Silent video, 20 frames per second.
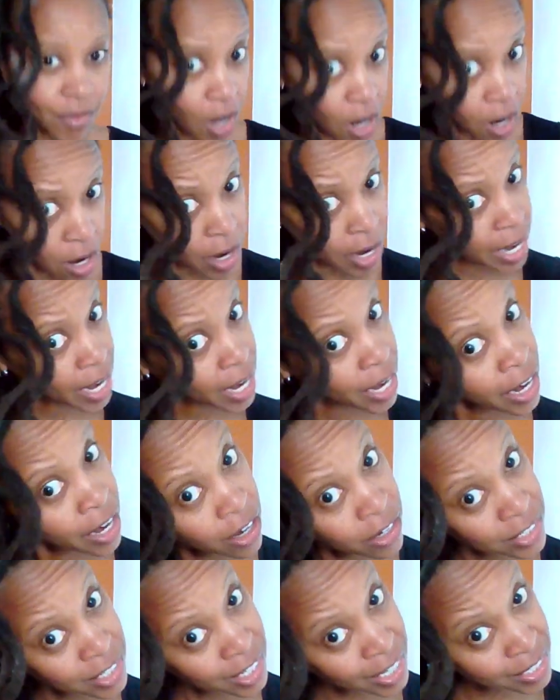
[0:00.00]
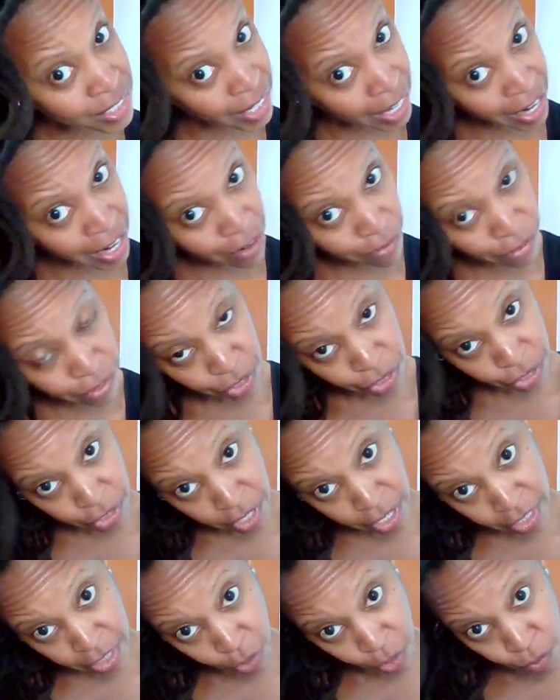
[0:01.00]
Our hair does
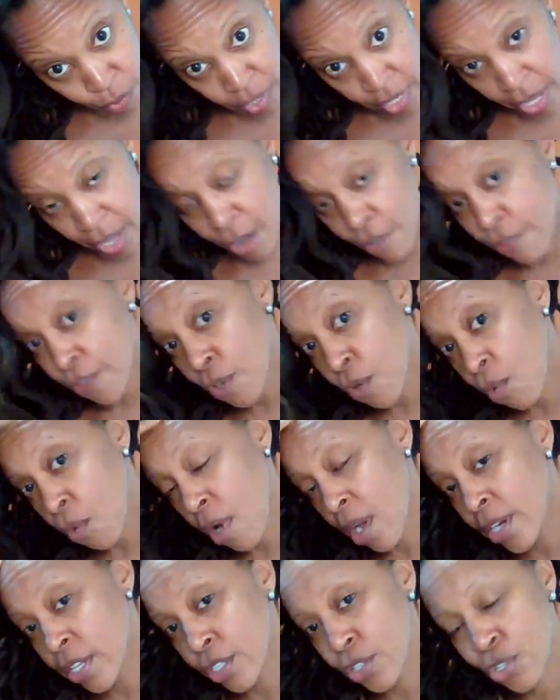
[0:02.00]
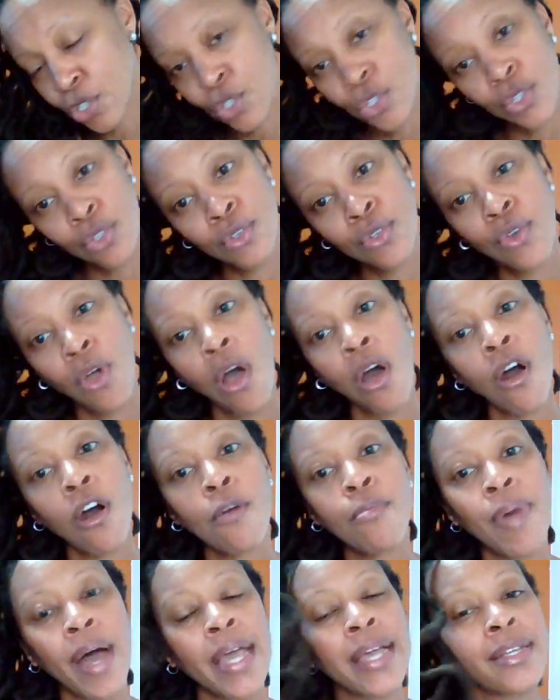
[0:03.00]
everything that we ever want it to do all
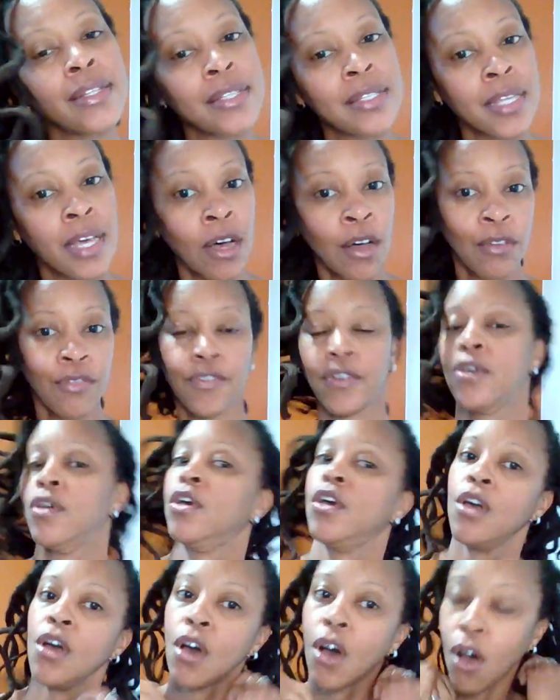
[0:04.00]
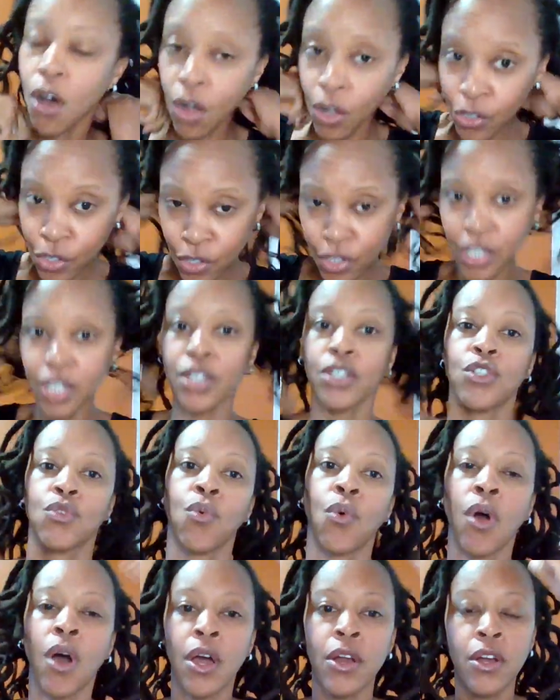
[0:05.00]
by itself. All you need is
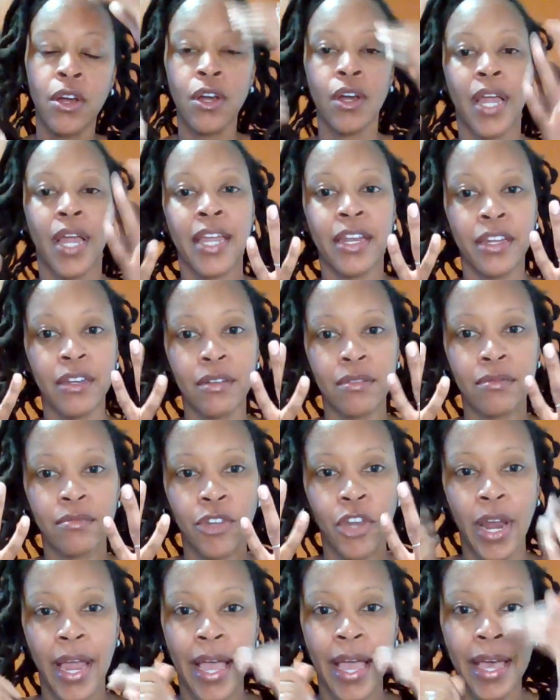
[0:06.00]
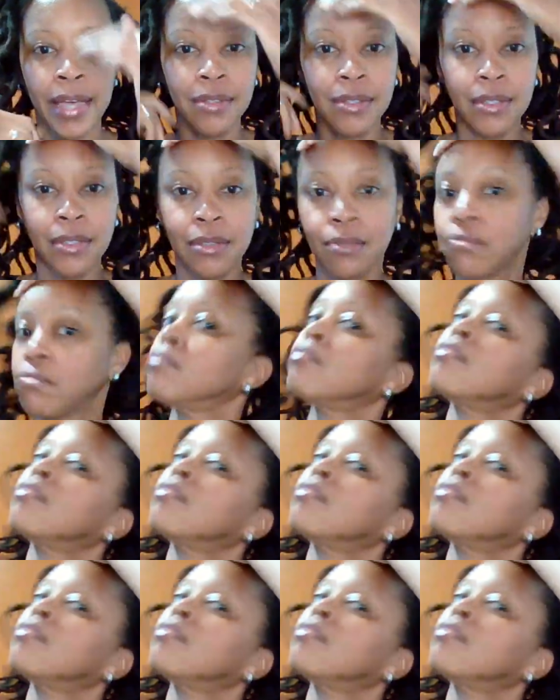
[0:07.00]
water and your hands.